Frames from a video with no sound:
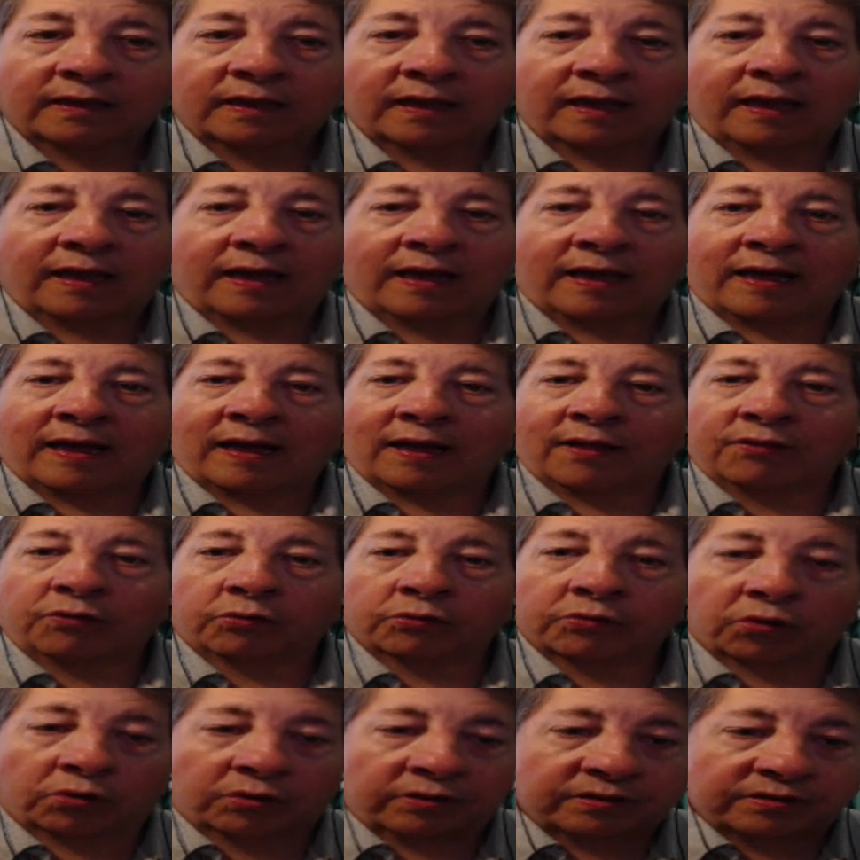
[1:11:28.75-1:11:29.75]
And they're
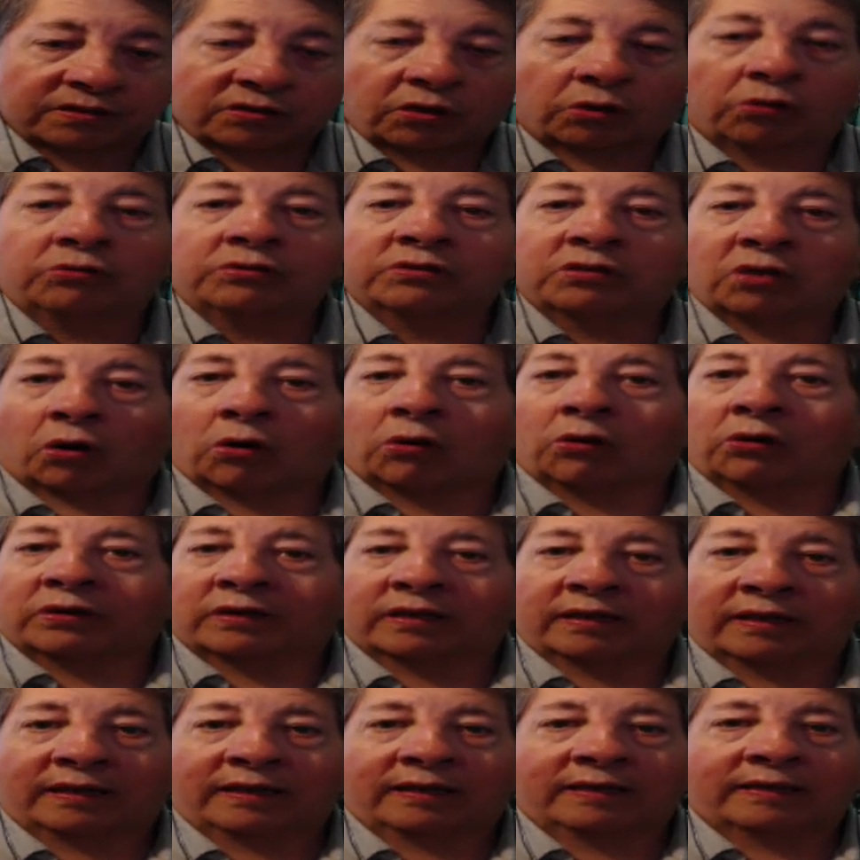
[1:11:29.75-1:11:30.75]
going to start
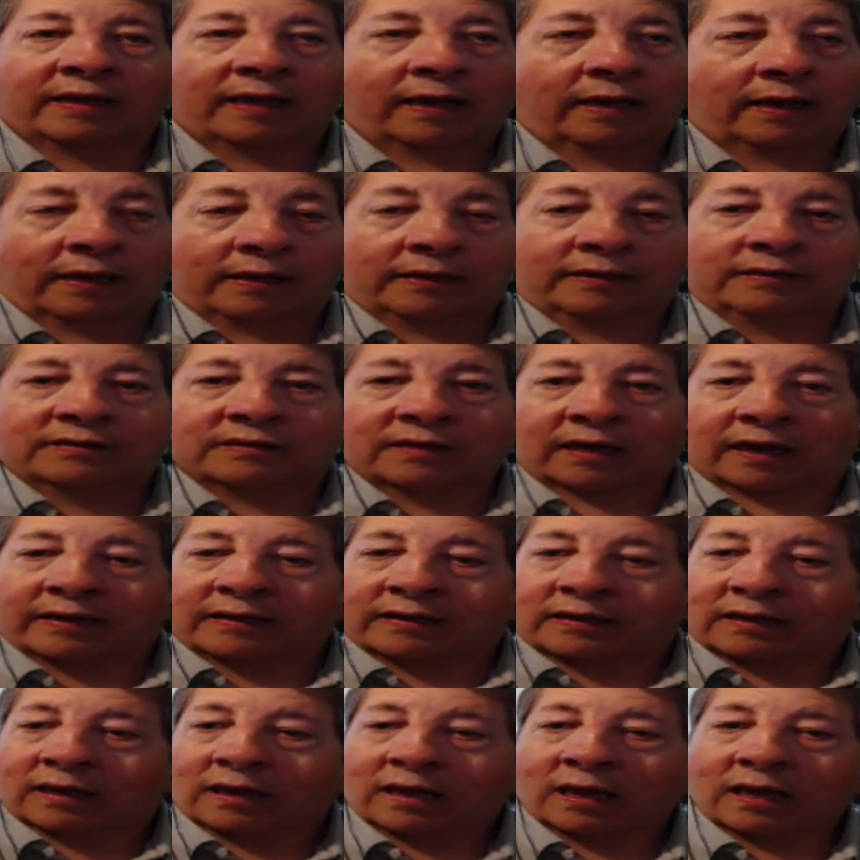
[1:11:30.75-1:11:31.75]
targeting. And it's
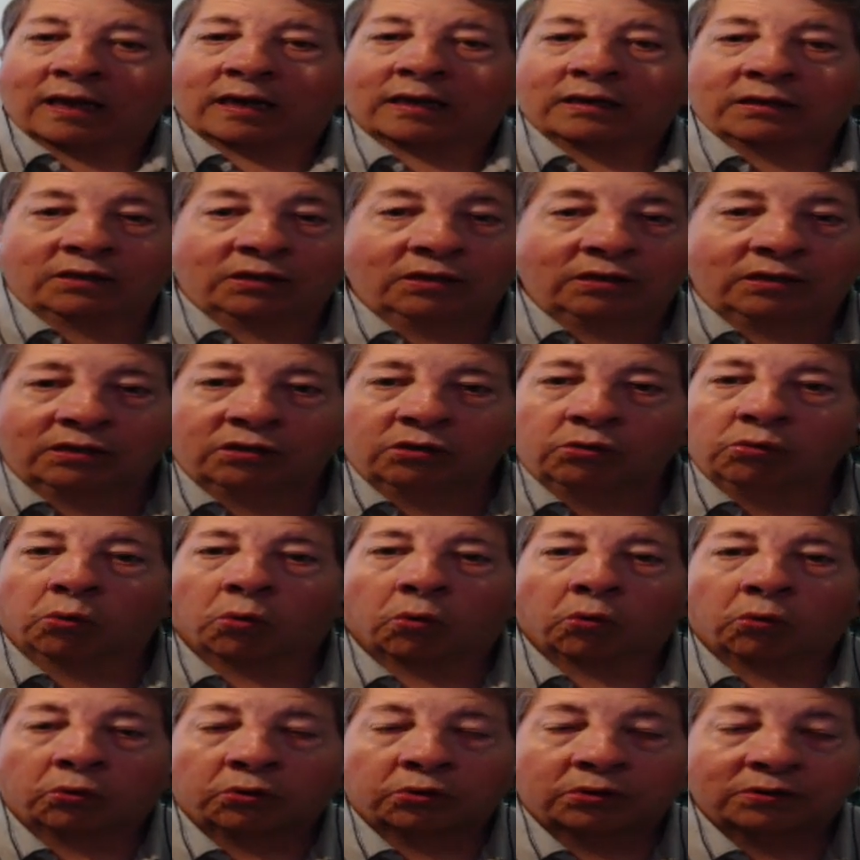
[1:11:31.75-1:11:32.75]
like, you
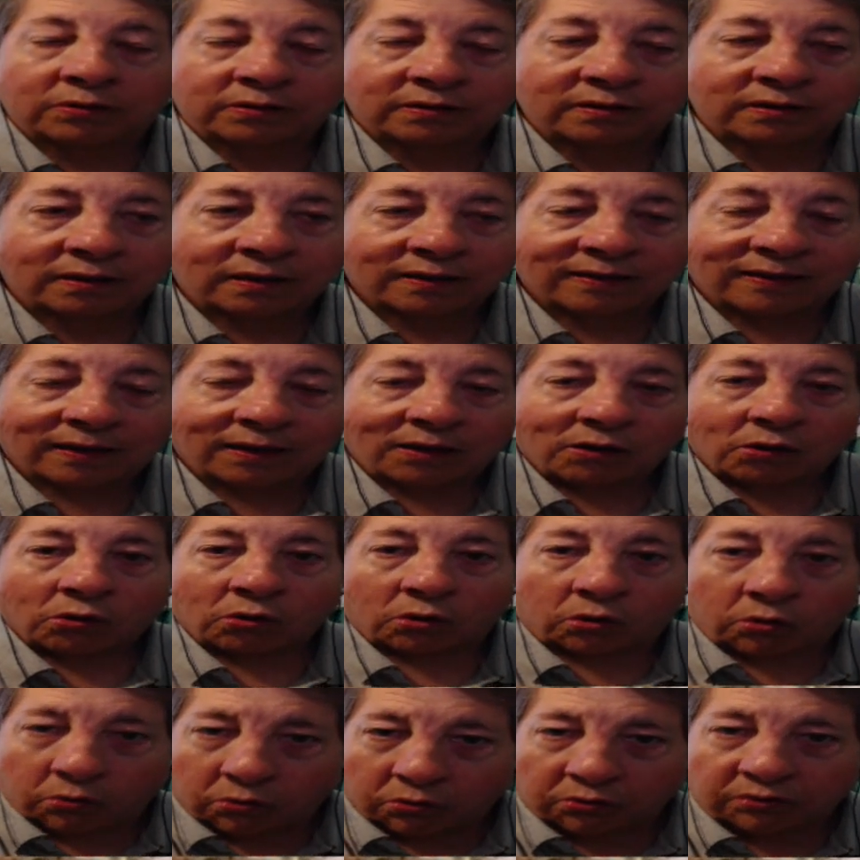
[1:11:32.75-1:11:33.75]
are
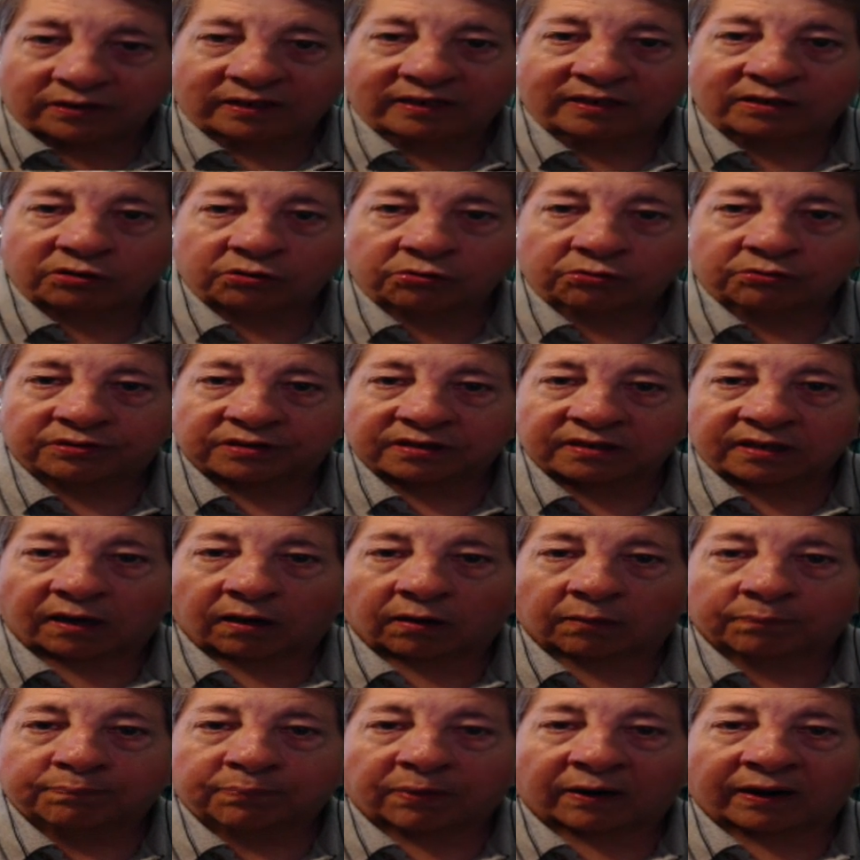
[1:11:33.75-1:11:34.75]
hurting
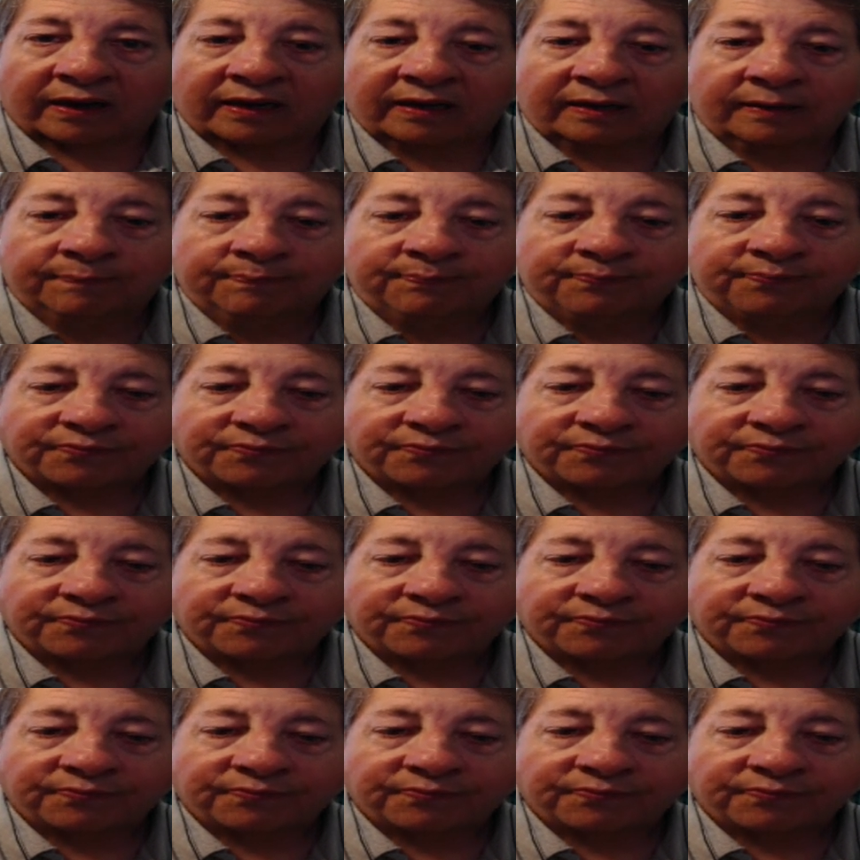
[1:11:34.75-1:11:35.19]
yourself by